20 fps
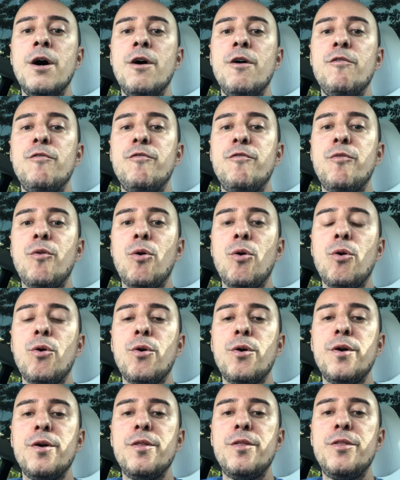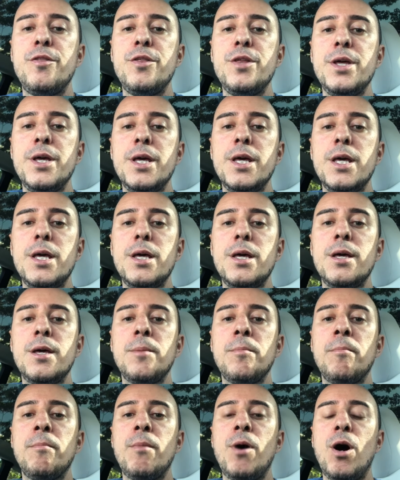For the
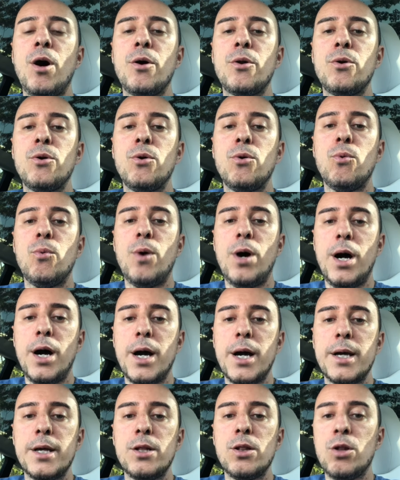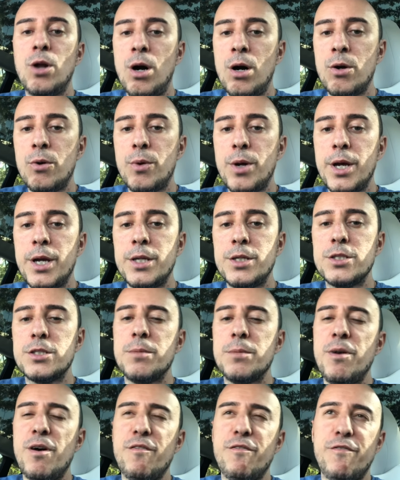Model Y long range, it's
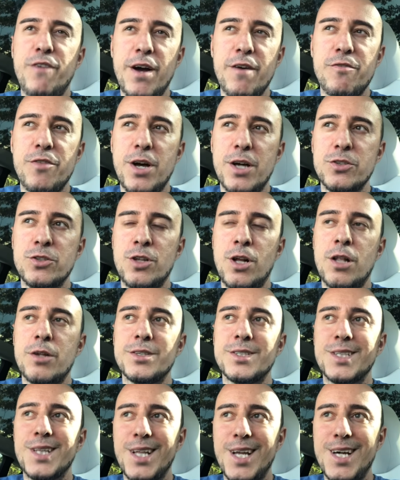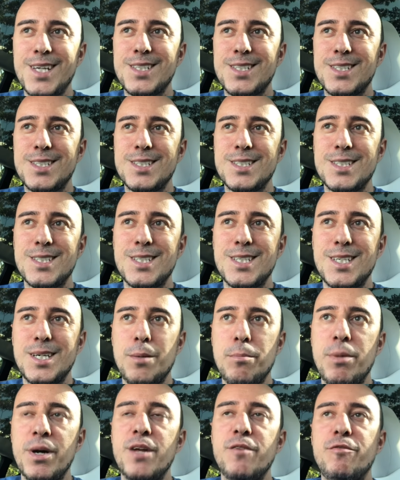about $5,000 less,
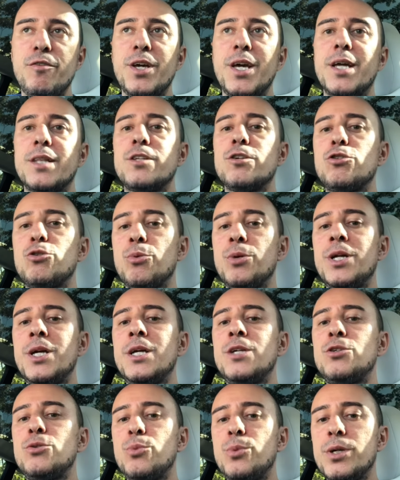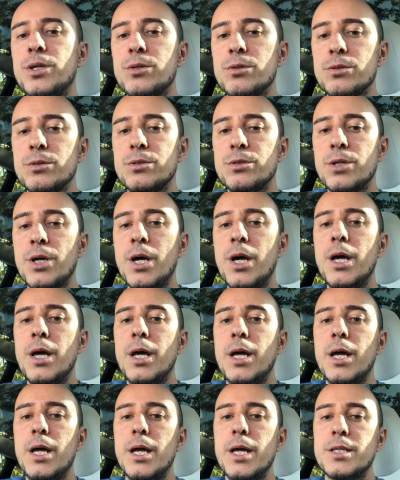but if you get the 20-inch wheels,
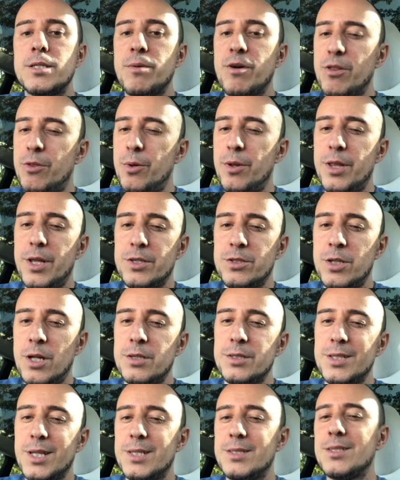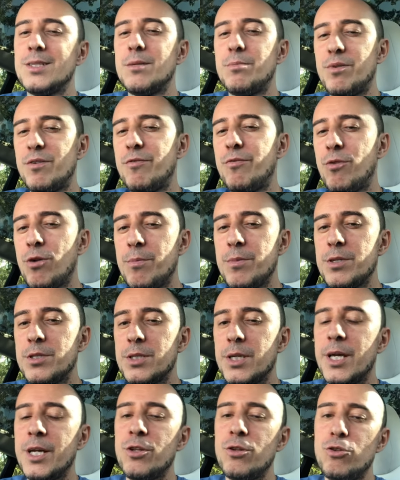it's about $3,000 less than the Performance.
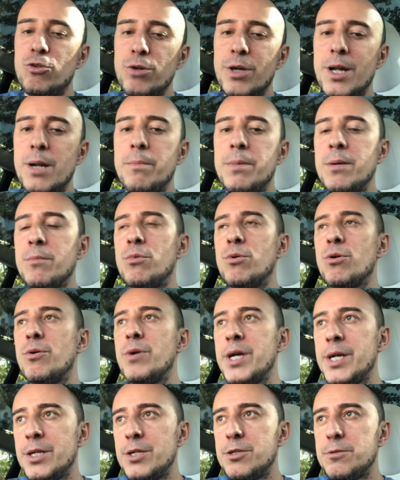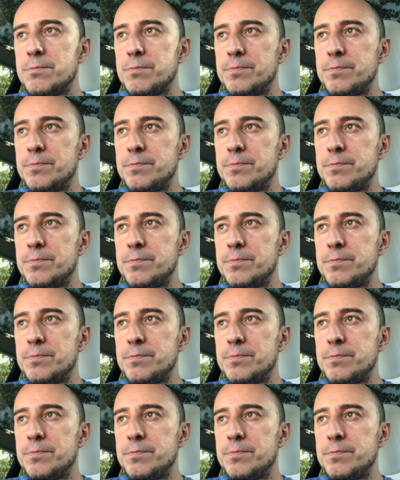Again, you do get a bit more range.